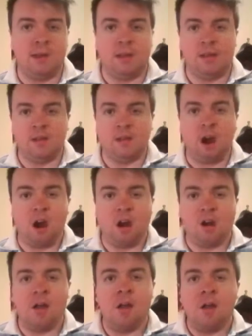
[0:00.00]
Like, there
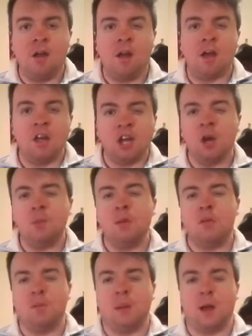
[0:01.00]
are a couple
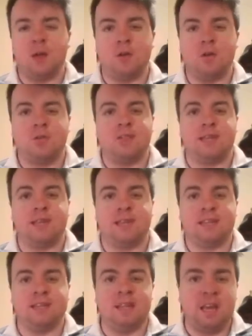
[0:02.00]
of plot holes in it